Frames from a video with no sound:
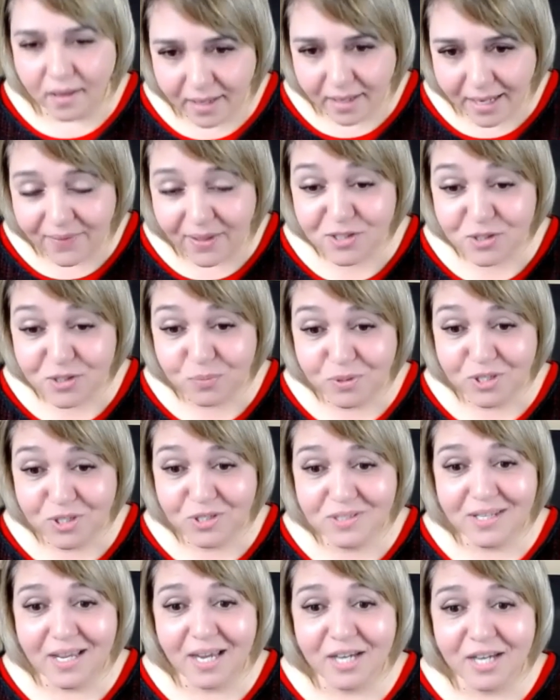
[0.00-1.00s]
and that switch
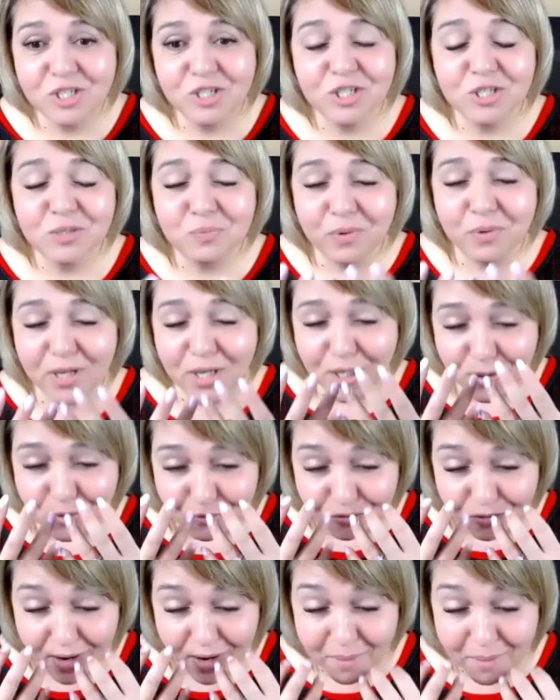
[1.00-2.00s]
is actually just bringing you
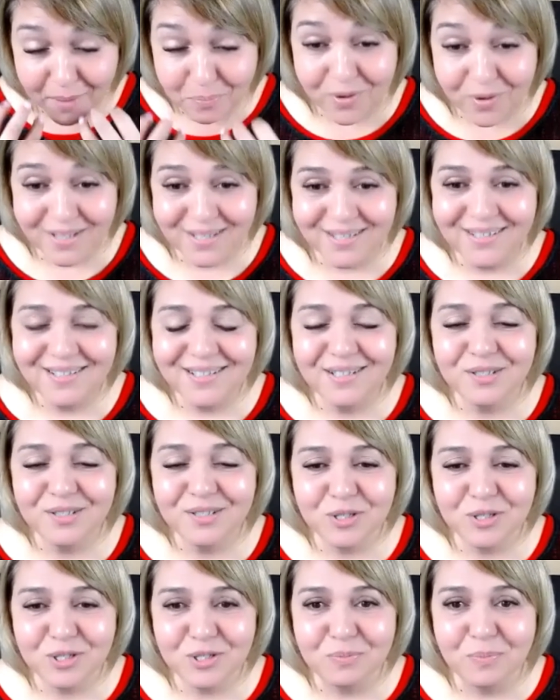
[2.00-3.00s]
right present
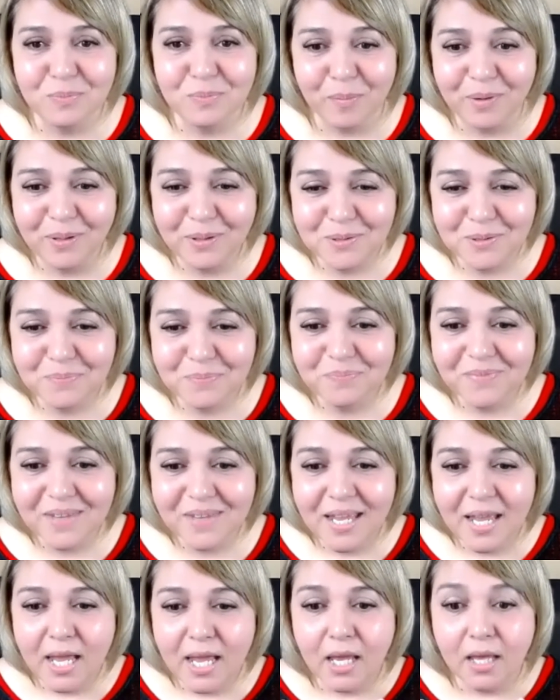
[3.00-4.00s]
into this moment.
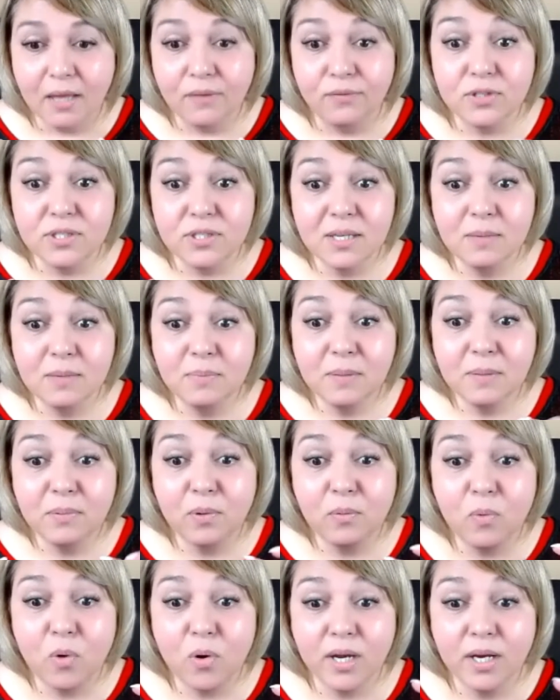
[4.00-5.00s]
If you see
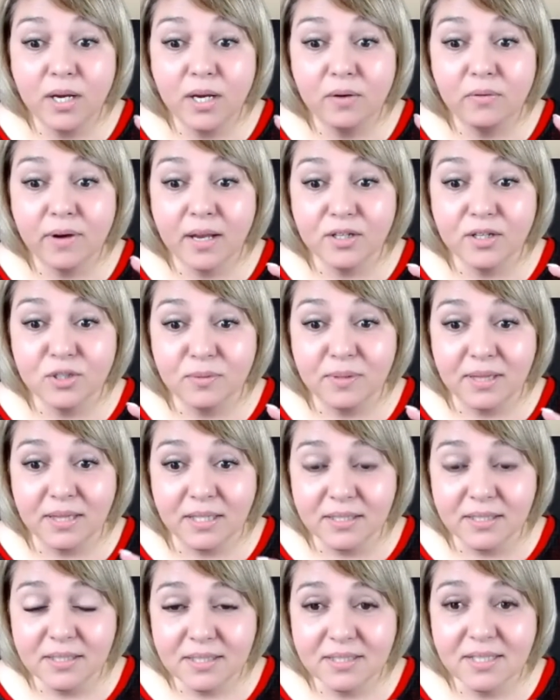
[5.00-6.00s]
people walking around doing
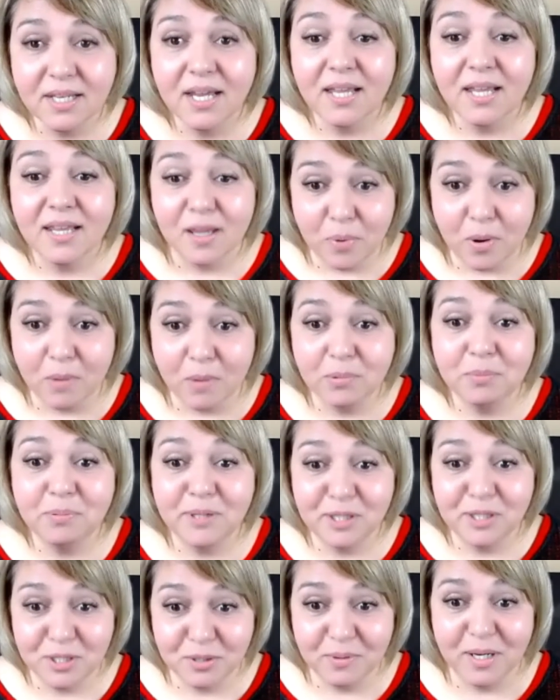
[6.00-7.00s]
this, they're
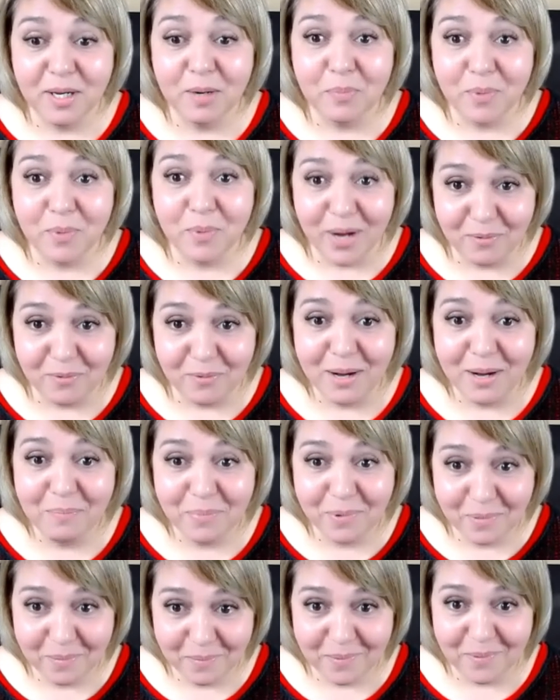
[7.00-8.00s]
probably doing a brain rep.
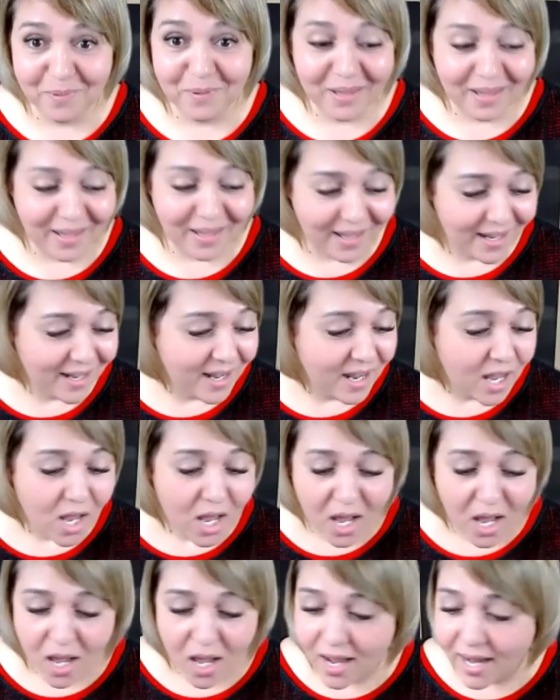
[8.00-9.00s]
Okay,
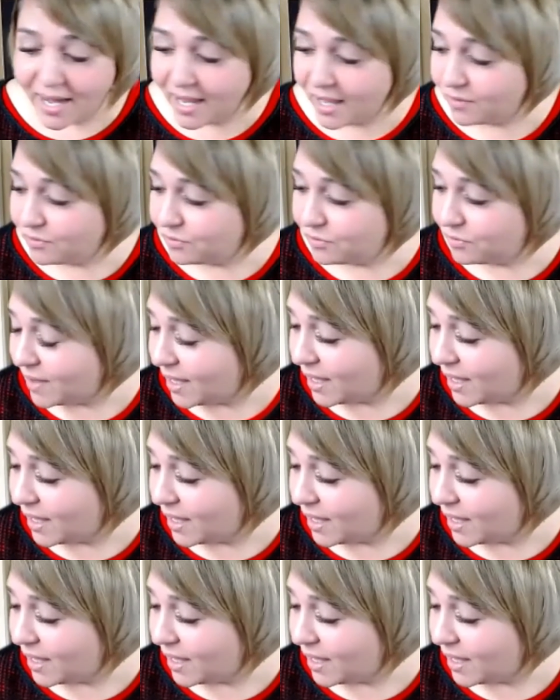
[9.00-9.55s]
I have